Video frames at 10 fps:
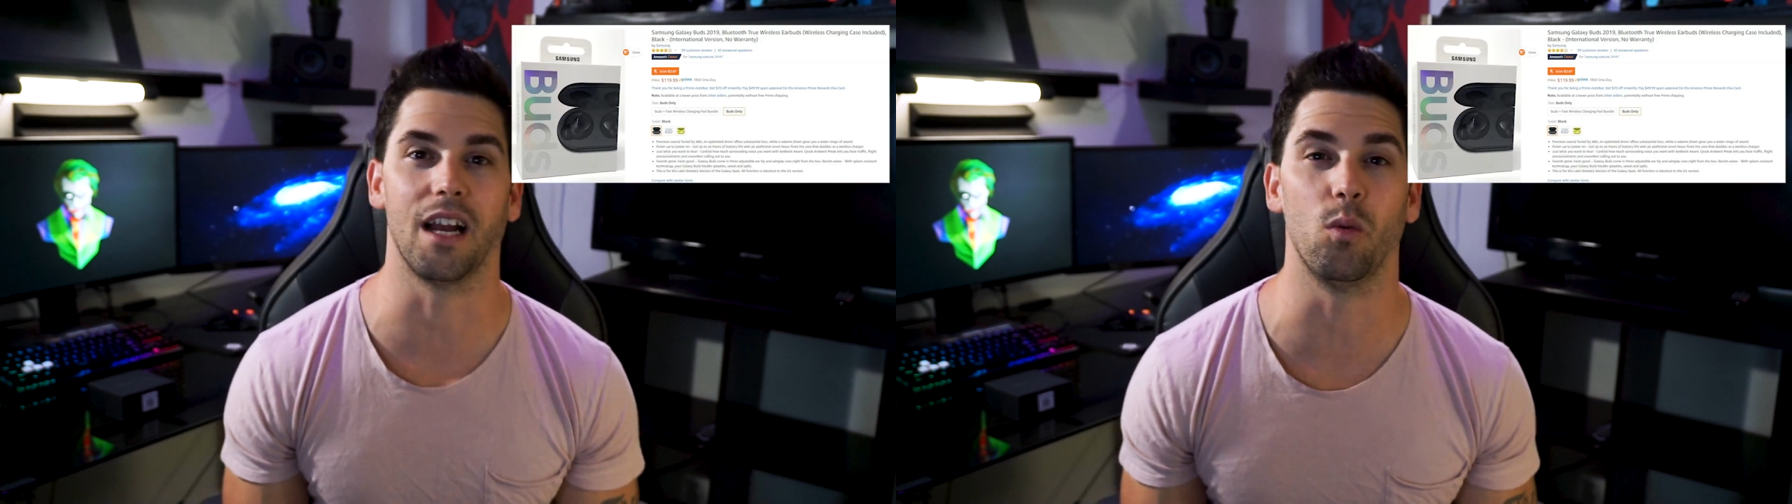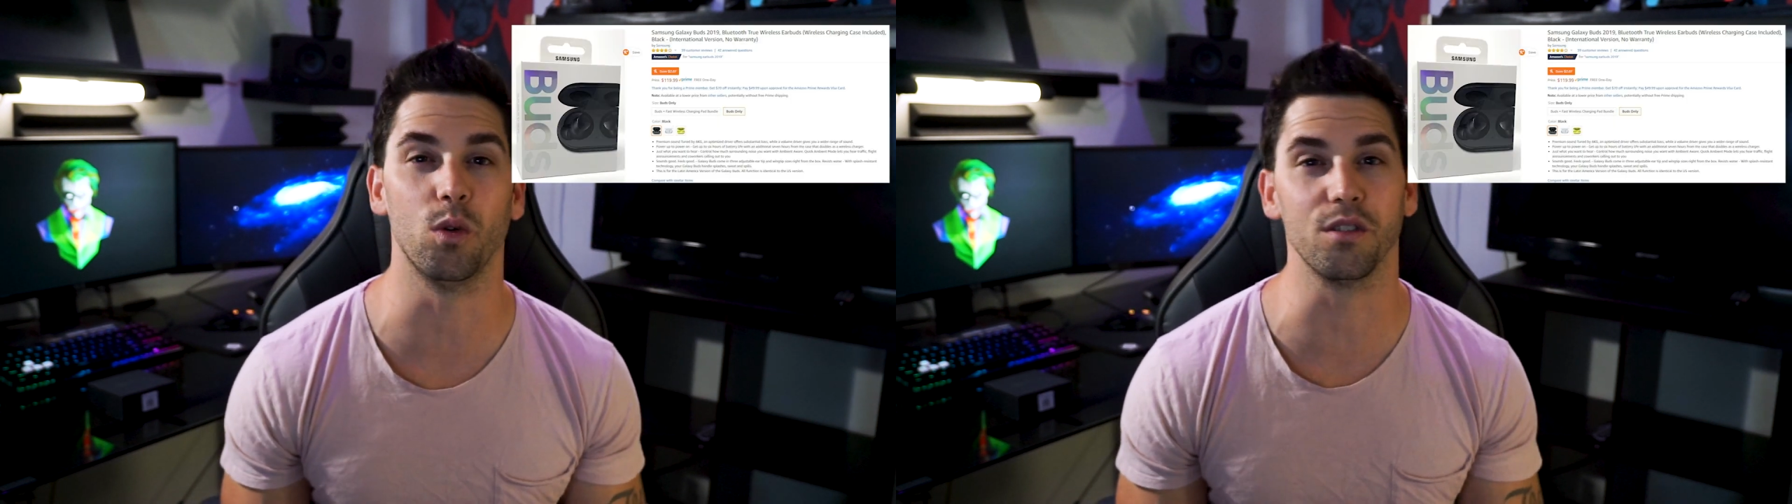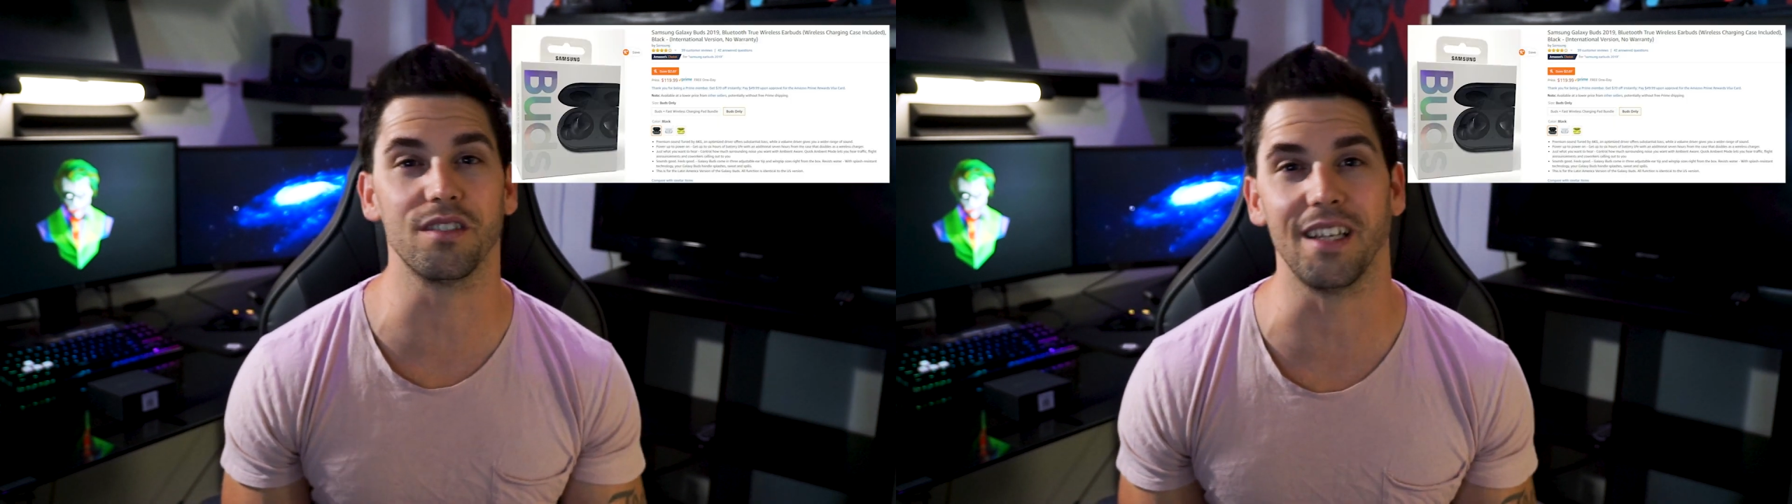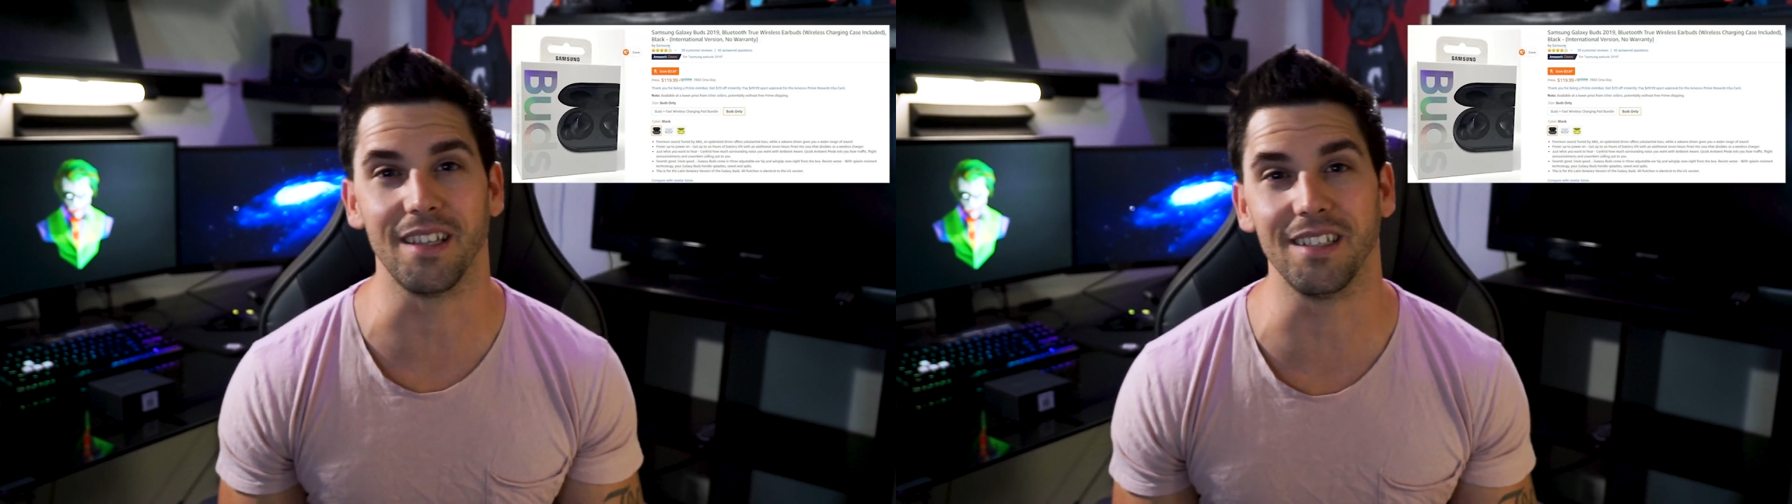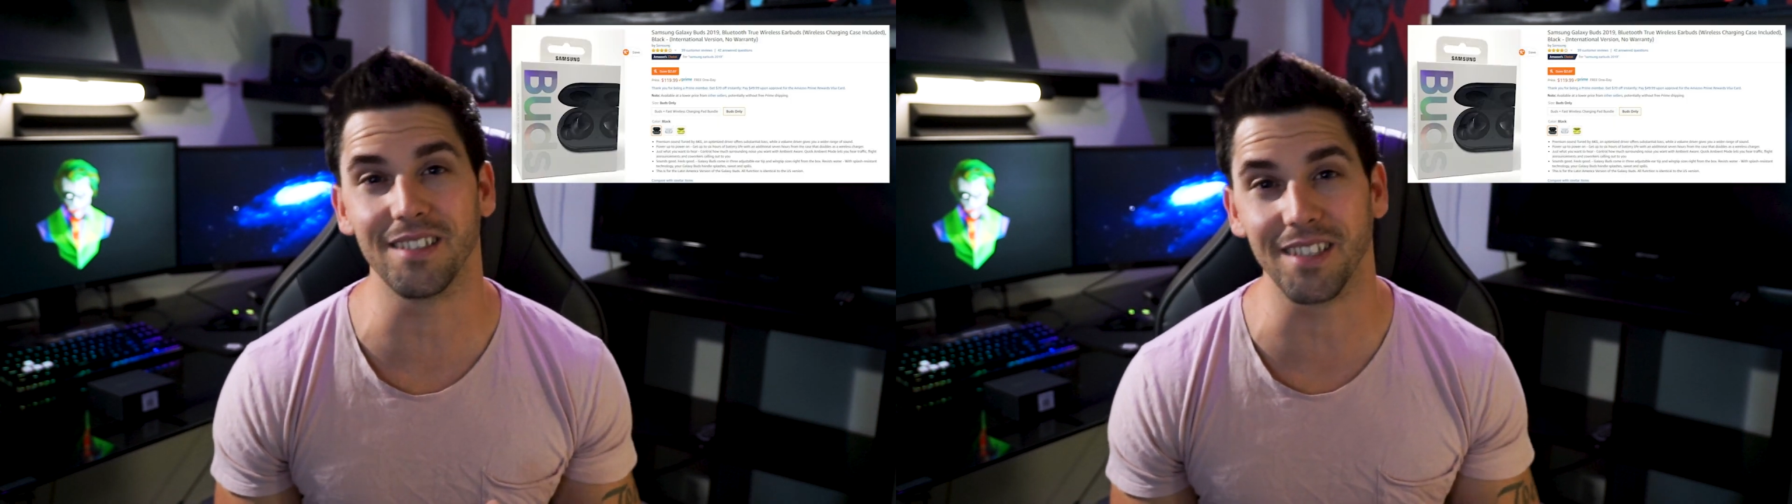and I will say
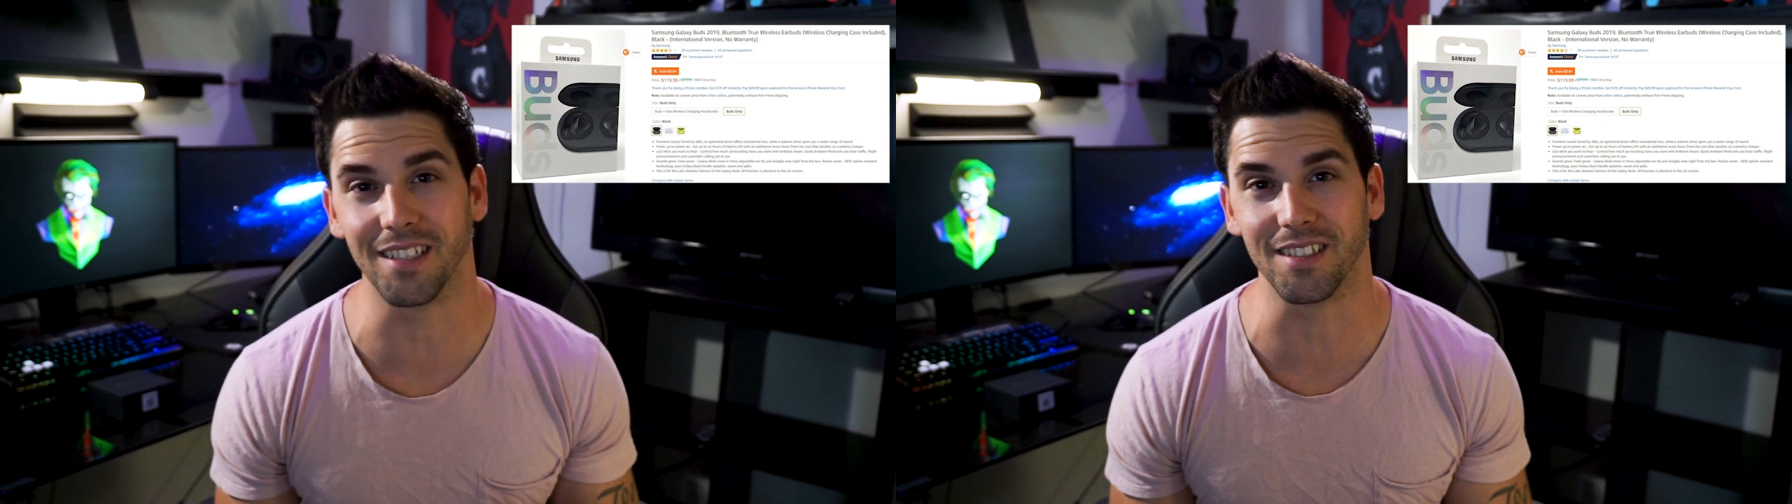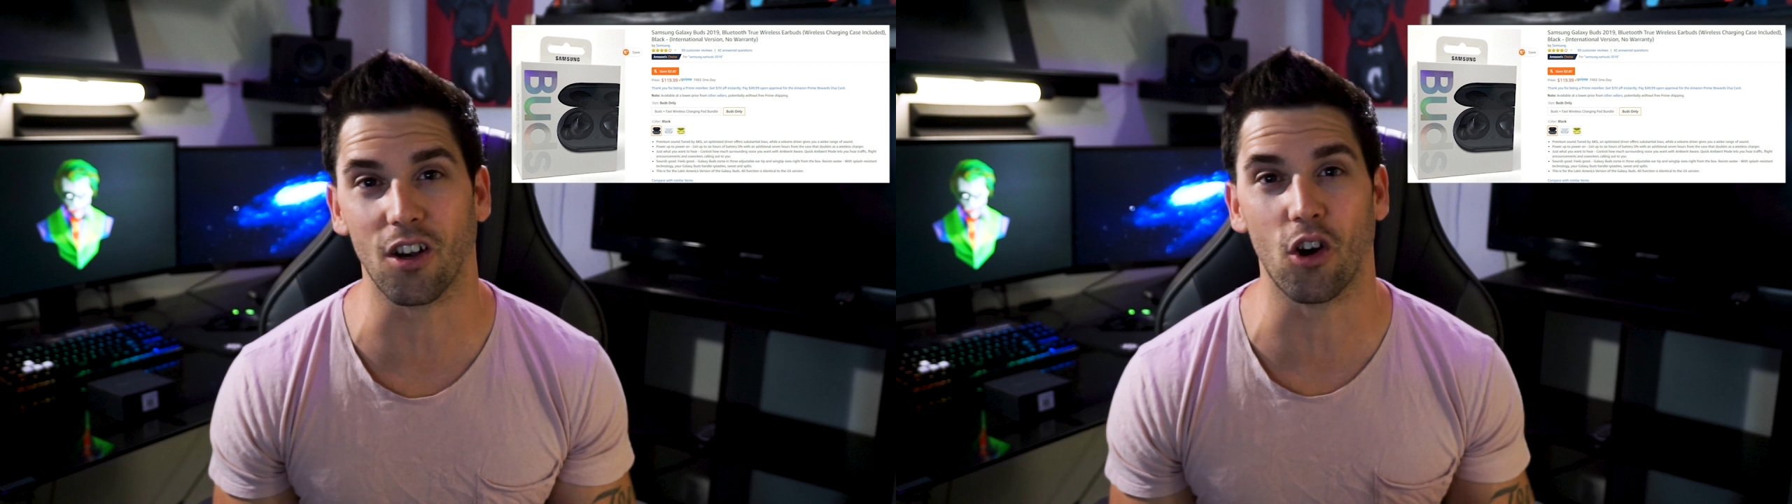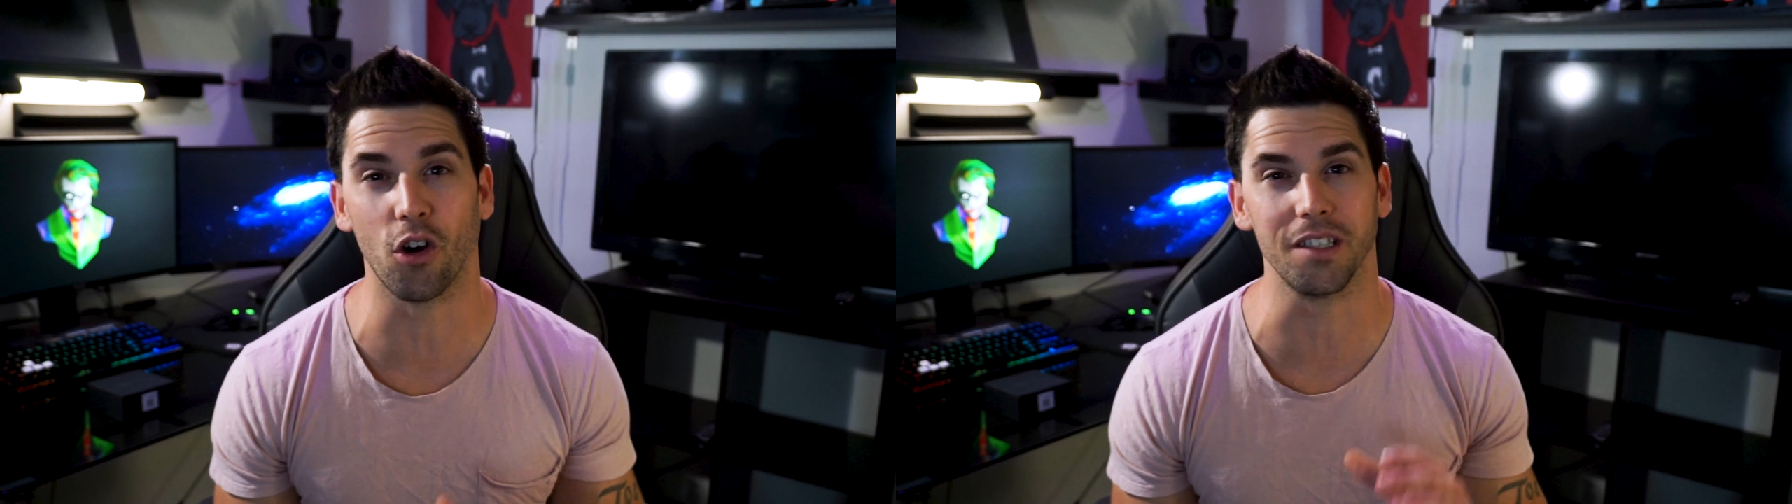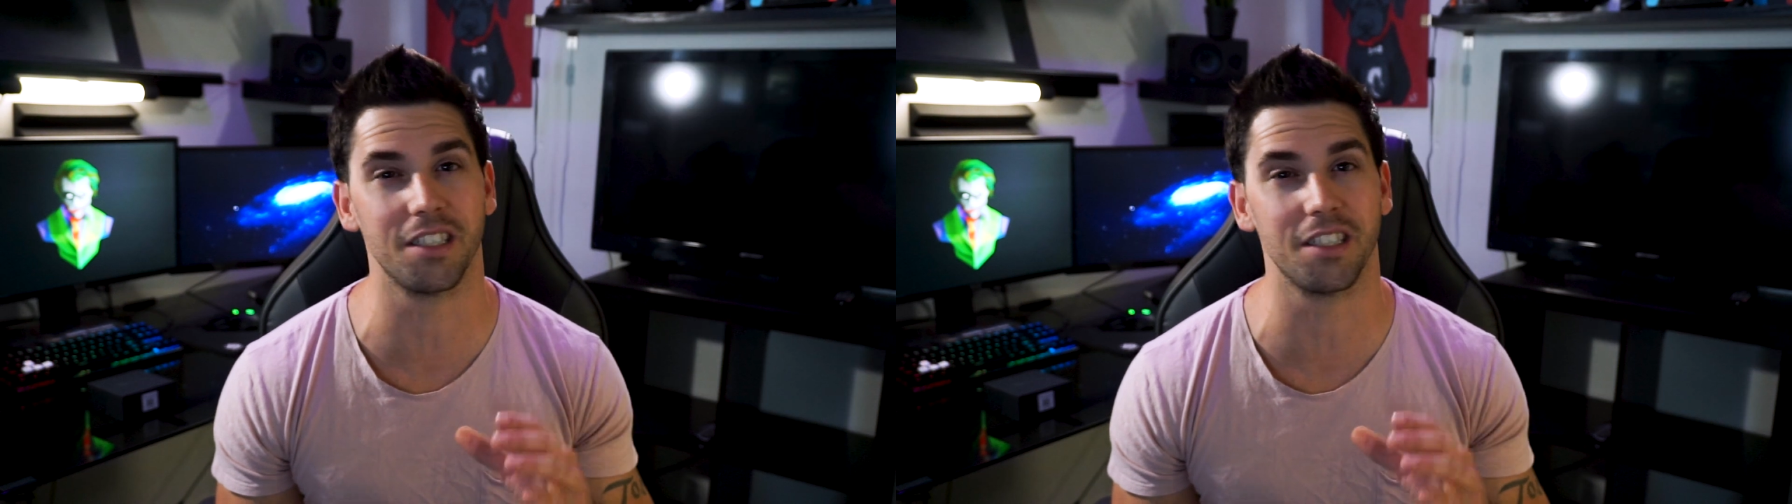these things are